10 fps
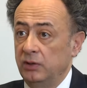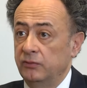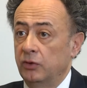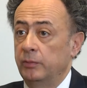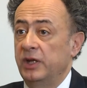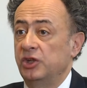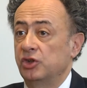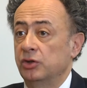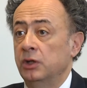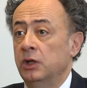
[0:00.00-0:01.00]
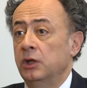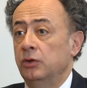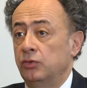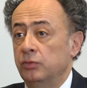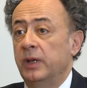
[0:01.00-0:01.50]
information
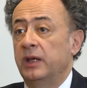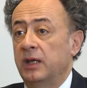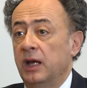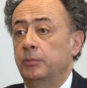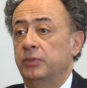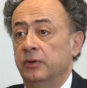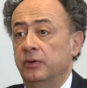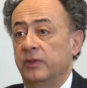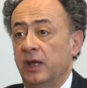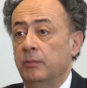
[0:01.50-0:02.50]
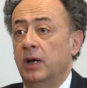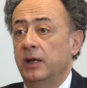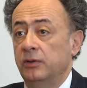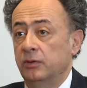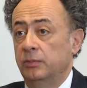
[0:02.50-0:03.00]
to make up their
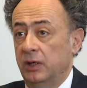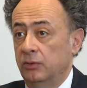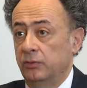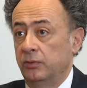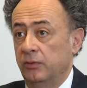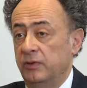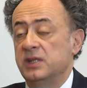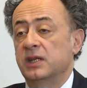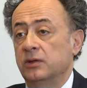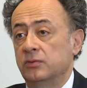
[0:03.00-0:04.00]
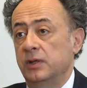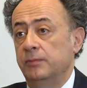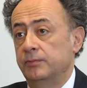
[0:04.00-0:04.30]
mind about this country.